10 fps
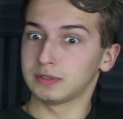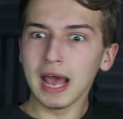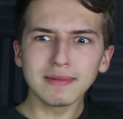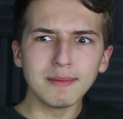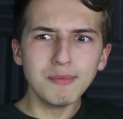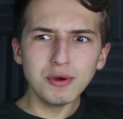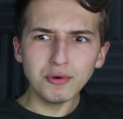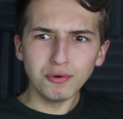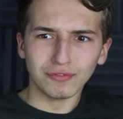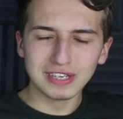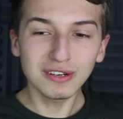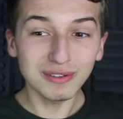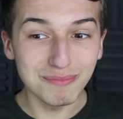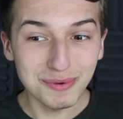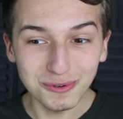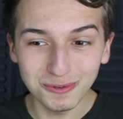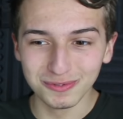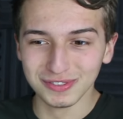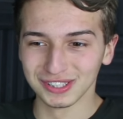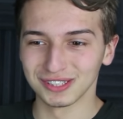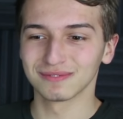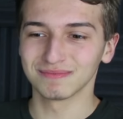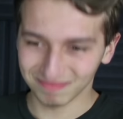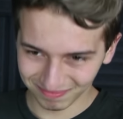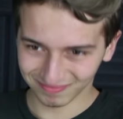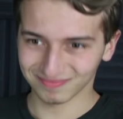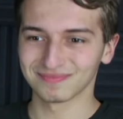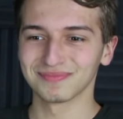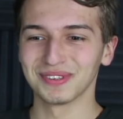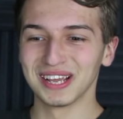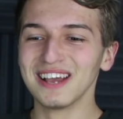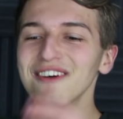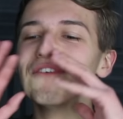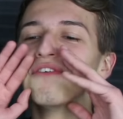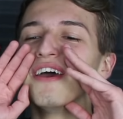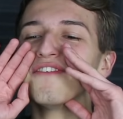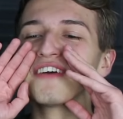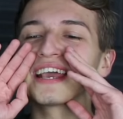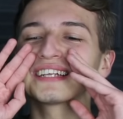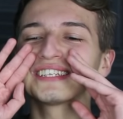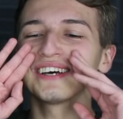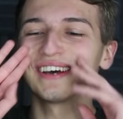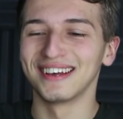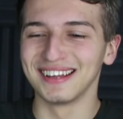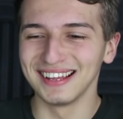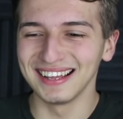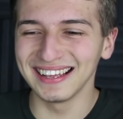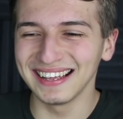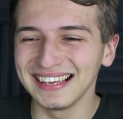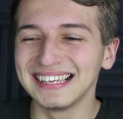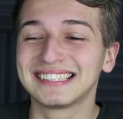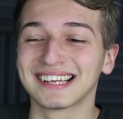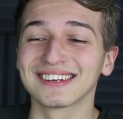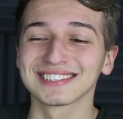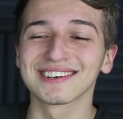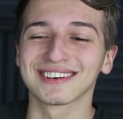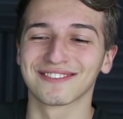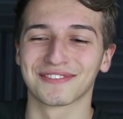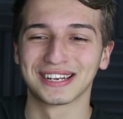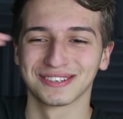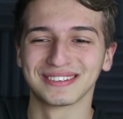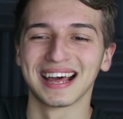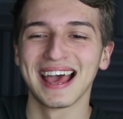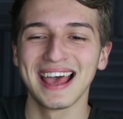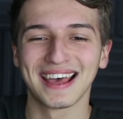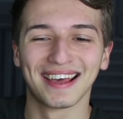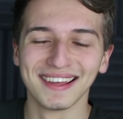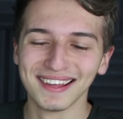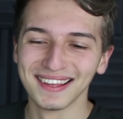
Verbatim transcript: Dang, the moves! He's got the moves! Victor! He does look like Victor with that hair.